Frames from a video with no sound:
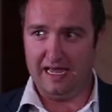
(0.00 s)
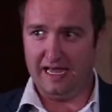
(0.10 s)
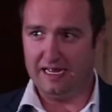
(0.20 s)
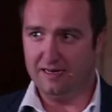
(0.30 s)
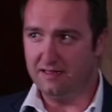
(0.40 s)

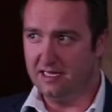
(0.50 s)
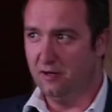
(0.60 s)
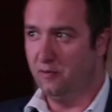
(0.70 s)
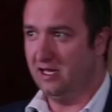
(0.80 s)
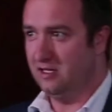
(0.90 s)
and
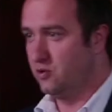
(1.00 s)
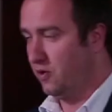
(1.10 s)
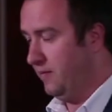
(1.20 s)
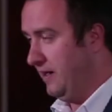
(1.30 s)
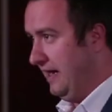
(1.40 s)
here we're going to
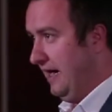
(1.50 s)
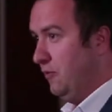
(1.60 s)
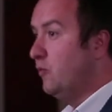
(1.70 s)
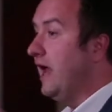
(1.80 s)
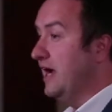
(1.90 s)
talk about how
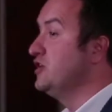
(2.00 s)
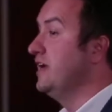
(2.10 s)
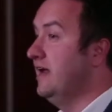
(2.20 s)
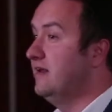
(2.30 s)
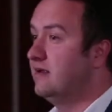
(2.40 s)
we actually
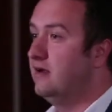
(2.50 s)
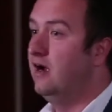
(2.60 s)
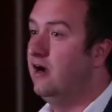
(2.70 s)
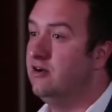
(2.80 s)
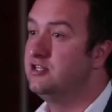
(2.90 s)
get
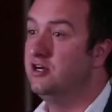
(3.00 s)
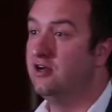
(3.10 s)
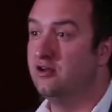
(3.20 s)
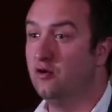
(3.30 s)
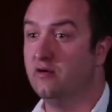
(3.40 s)
a return
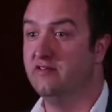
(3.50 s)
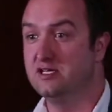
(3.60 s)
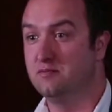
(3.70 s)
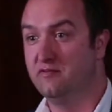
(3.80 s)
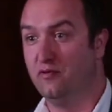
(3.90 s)
on your
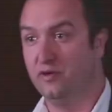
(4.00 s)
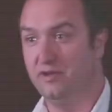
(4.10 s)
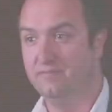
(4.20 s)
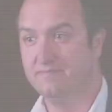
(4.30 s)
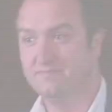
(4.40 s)
investment for you.